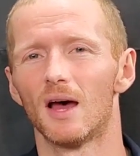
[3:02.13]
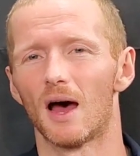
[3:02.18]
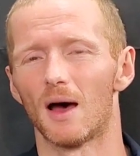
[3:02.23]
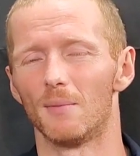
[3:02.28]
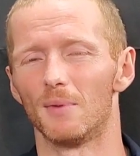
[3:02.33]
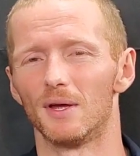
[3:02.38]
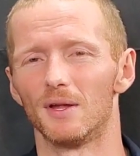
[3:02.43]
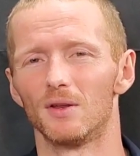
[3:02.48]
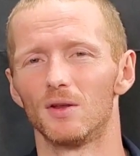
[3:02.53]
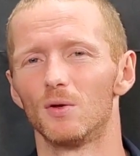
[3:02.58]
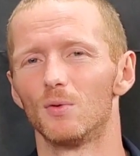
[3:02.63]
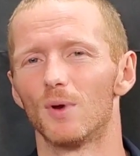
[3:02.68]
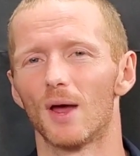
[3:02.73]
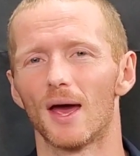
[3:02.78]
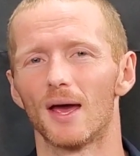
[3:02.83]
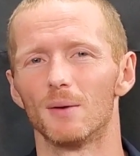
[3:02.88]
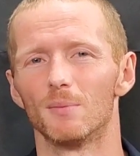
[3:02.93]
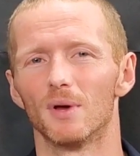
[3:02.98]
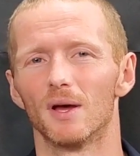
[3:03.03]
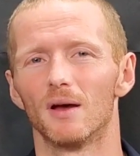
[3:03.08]
I mean, you
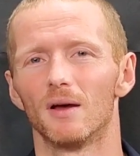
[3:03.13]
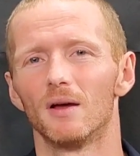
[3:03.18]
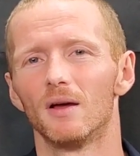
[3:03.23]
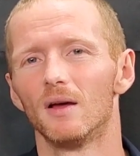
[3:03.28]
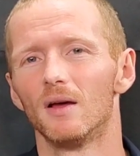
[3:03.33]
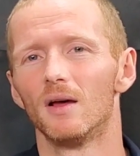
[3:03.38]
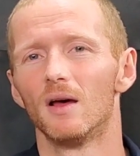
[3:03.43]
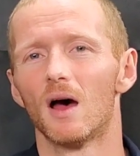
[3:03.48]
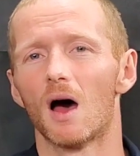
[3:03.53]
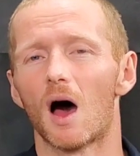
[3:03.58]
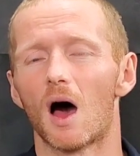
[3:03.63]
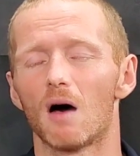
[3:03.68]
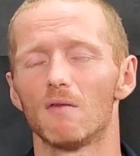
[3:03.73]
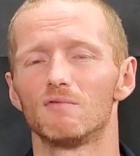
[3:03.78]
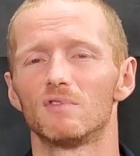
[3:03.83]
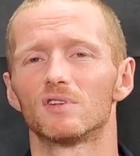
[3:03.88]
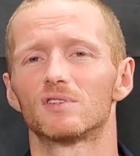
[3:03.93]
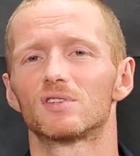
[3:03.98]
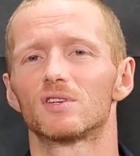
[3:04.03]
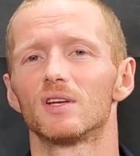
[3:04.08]
name it.
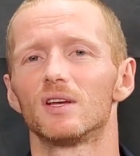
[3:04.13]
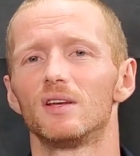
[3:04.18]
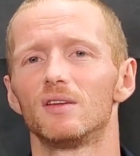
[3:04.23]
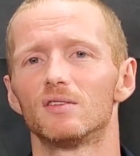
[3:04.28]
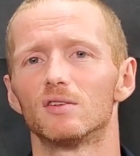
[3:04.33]
Obviously,